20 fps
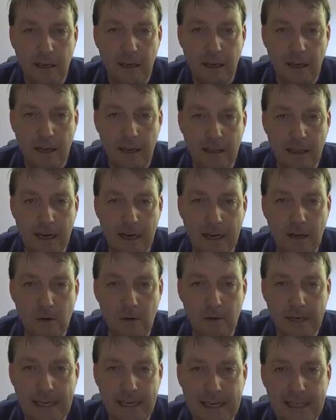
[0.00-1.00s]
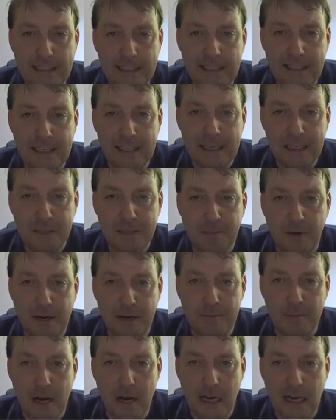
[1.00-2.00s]
and then I go Easy Teespring
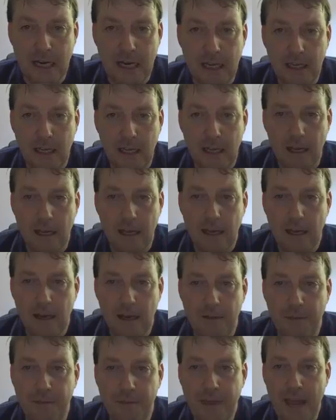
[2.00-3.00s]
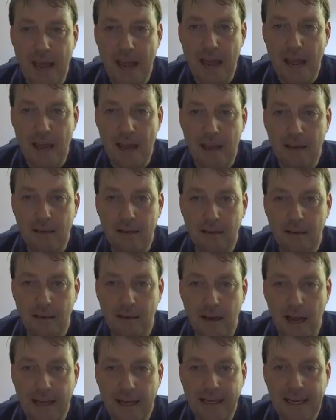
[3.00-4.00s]
Money. Then
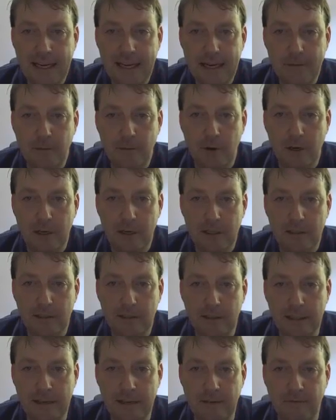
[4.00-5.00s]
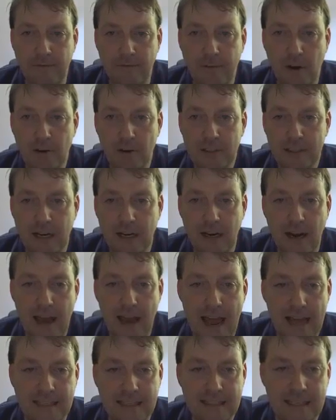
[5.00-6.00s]
I keyworded the first and
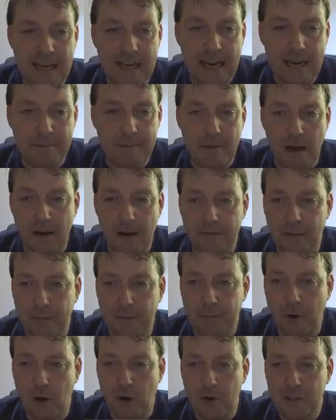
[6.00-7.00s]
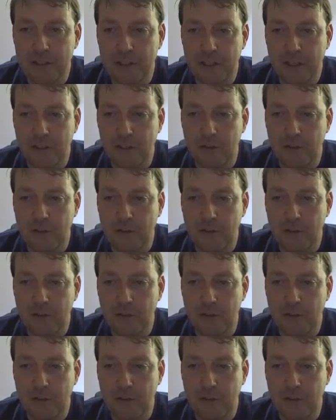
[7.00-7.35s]
last name of the person